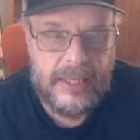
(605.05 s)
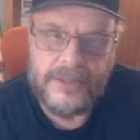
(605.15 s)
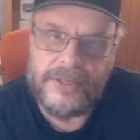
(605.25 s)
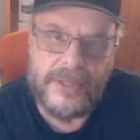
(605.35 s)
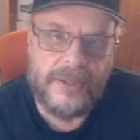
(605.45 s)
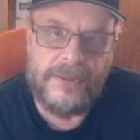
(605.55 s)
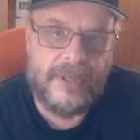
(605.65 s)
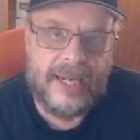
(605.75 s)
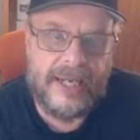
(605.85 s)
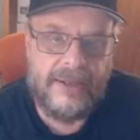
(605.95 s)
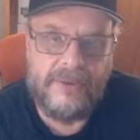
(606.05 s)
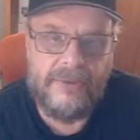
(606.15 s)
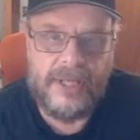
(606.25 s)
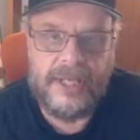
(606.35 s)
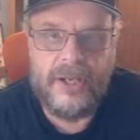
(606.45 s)
So I don't
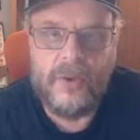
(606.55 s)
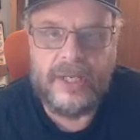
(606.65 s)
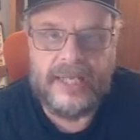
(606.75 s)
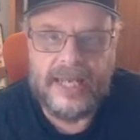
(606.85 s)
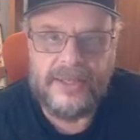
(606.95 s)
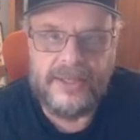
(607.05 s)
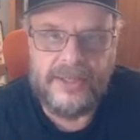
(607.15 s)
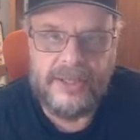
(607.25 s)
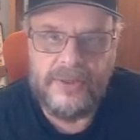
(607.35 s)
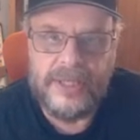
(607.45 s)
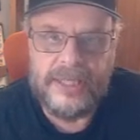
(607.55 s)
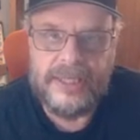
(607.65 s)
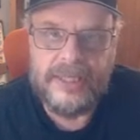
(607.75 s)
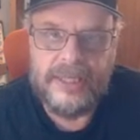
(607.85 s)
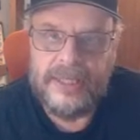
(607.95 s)
really know what Getz is doing.